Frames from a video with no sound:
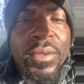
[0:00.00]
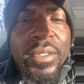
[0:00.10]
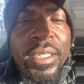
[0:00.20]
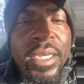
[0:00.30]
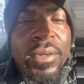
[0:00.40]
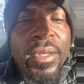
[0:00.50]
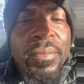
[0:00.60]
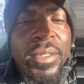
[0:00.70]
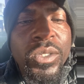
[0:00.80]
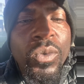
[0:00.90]
yelled at
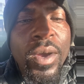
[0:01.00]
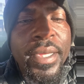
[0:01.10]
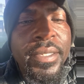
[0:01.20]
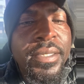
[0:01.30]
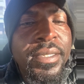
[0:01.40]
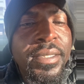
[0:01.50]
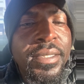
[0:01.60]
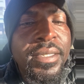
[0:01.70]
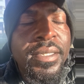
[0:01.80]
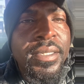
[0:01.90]
me twice
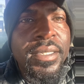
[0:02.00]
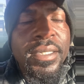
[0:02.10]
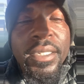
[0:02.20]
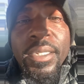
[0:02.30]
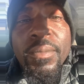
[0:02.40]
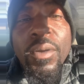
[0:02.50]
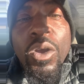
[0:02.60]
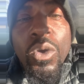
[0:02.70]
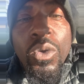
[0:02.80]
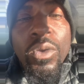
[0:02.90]
in my
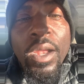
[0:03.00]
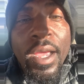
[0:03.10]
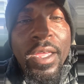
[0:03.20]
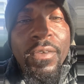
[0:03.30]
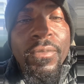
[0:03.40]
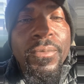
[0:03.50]
whole life.